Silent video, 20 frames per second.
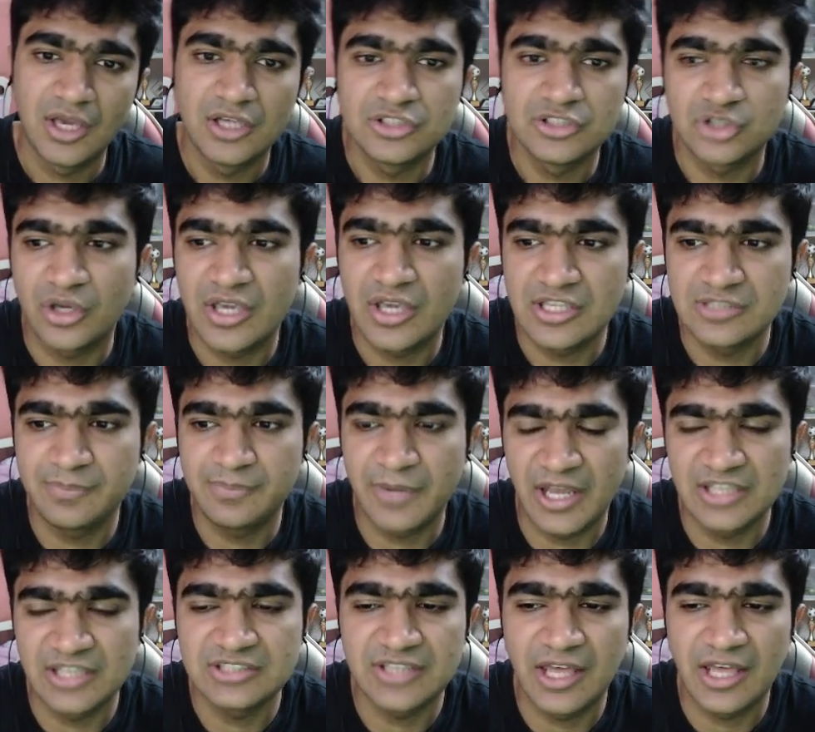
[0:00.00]
So he's
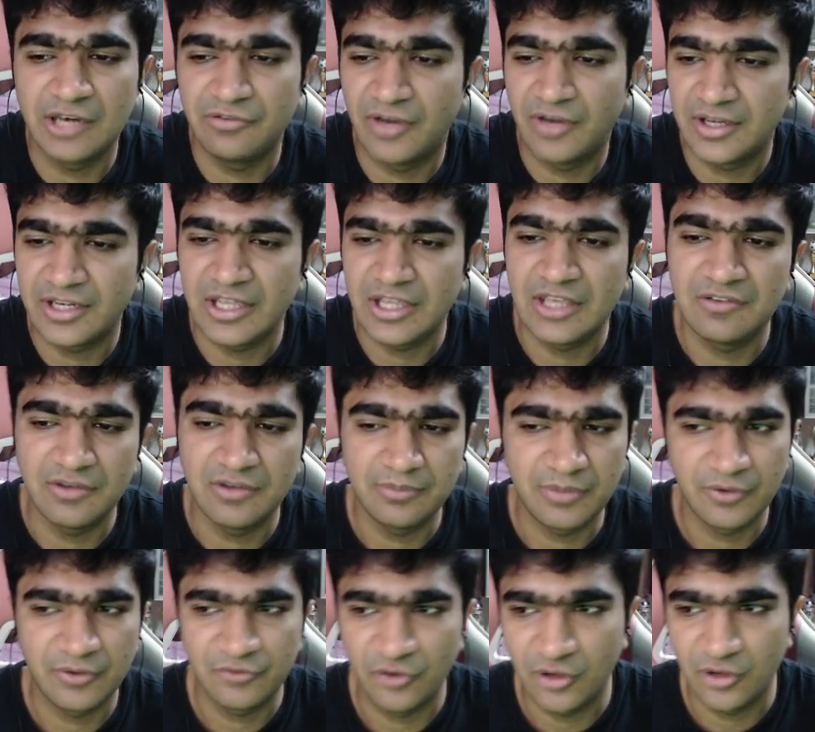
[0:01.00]
pressed L1 even
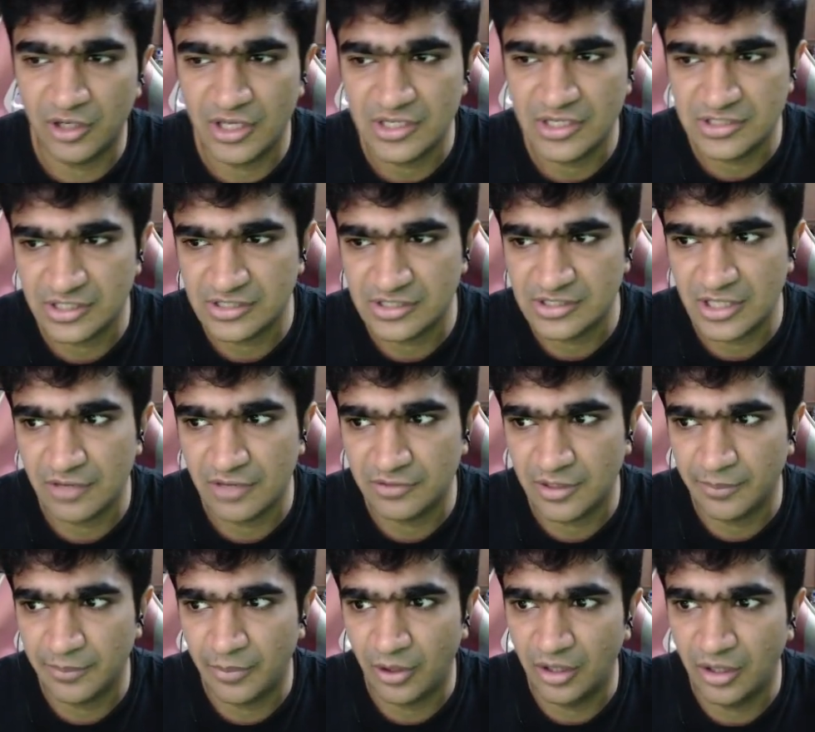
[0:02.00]
before he's received the
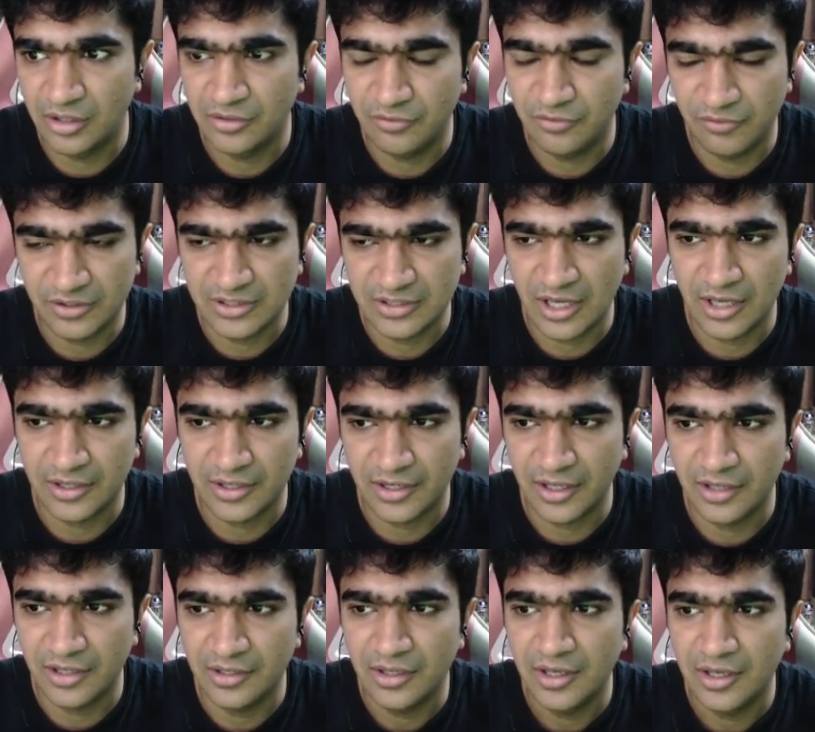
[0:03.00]
ball with R9
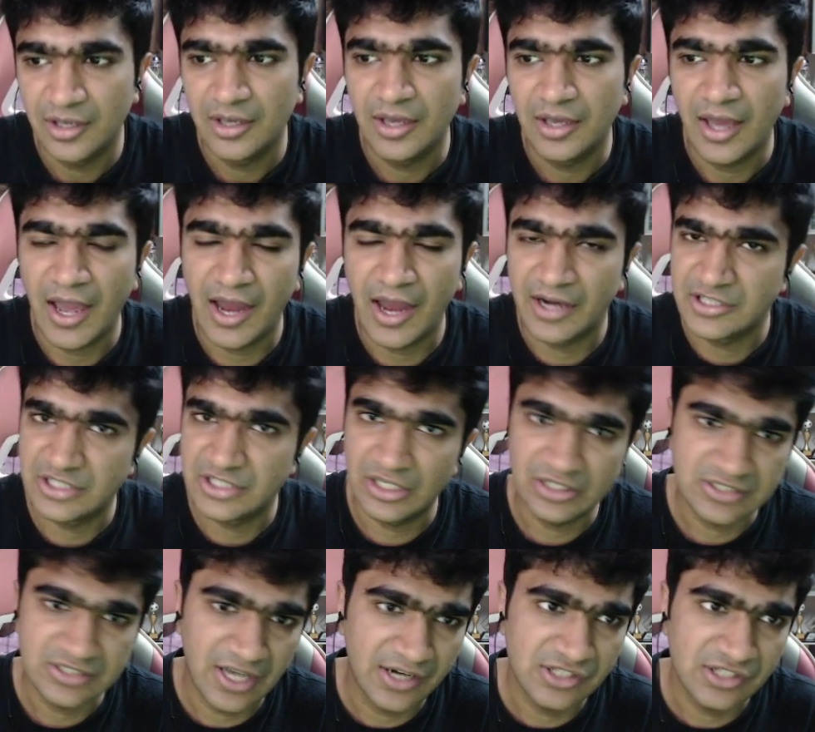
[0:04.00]
and
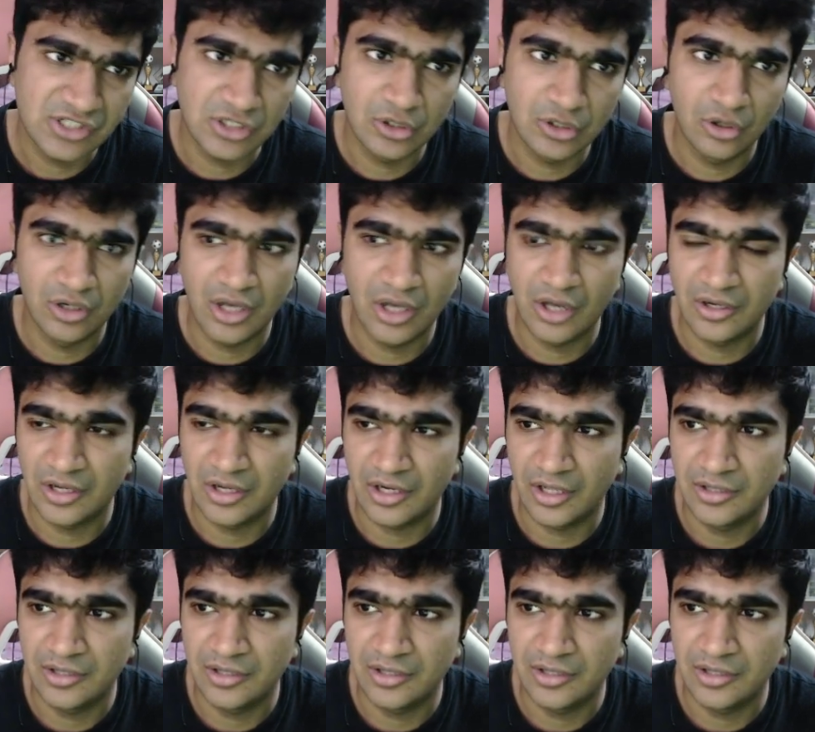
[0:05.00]
sent Ginola on a run.